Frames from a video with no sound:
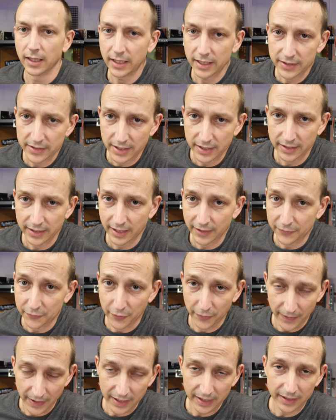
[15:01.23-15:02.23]
and then
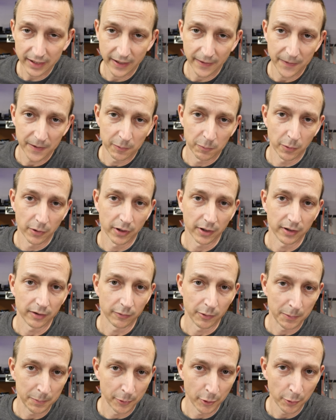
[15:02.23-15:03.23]
after that, I think we're gonna
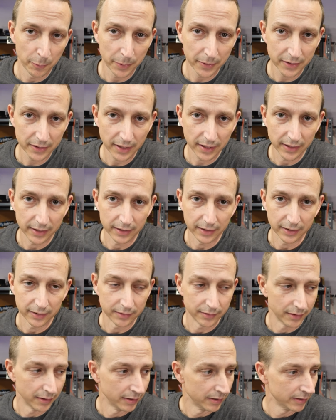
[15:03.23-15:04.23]
rip it open
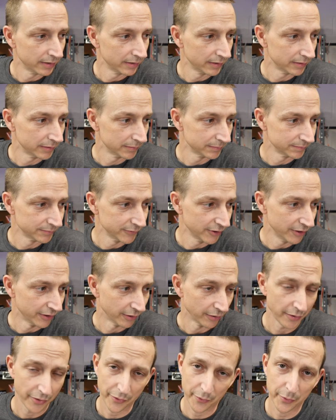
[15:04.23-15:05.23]
and, you
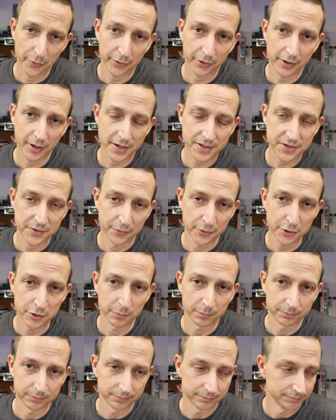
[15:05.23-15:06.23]
know, throw it across the
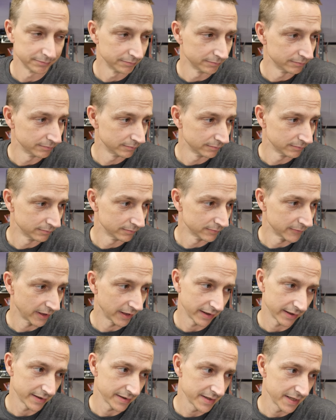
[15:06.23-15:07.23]
room
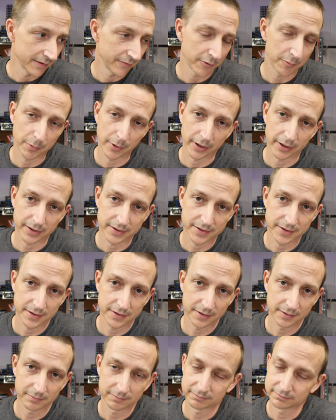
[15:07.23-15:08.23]
and see if it breaks.
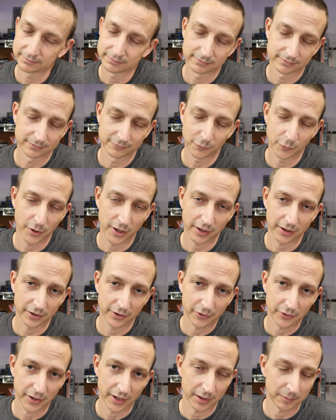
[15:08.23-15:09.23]
We're not gonna
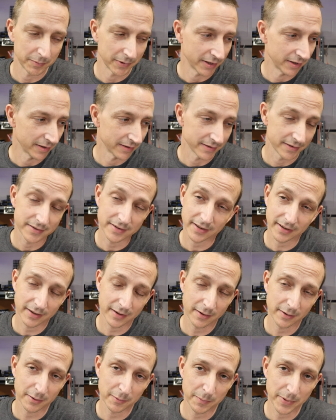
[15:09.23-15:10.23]
do that because it's like
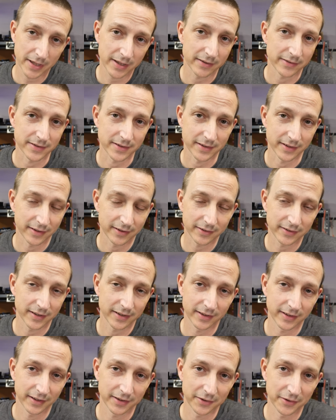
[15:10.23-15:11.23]
100 pounds and I don't
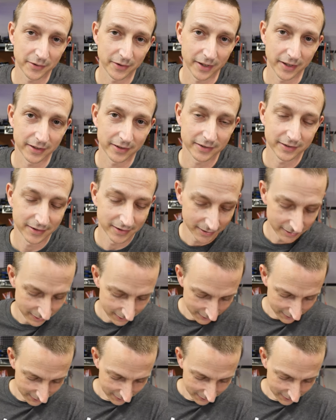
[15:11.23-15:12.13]
think I could do that.